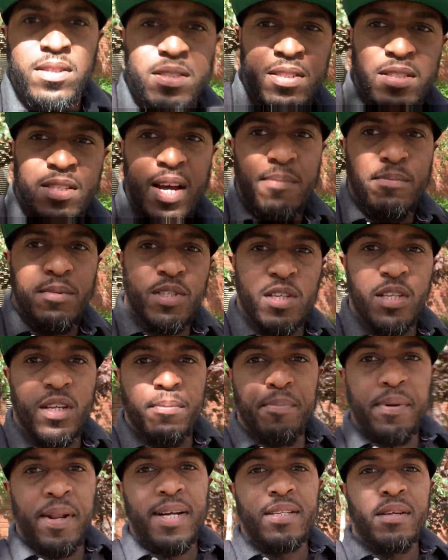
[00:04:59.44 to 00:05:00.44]
So I'm just
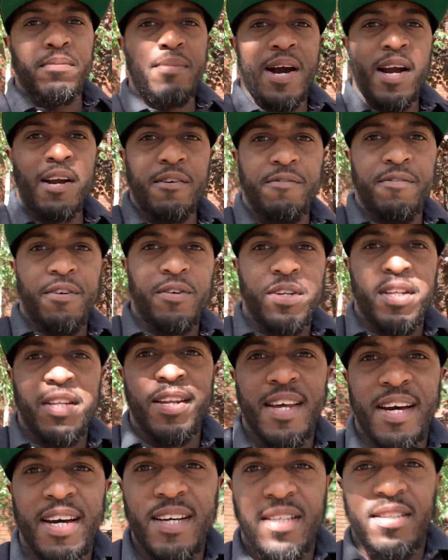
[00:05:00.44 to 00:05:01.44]
gonna plug the microphone
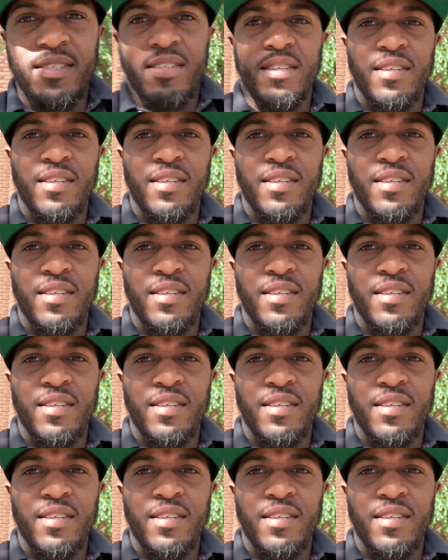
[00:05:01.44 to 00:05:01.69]
in now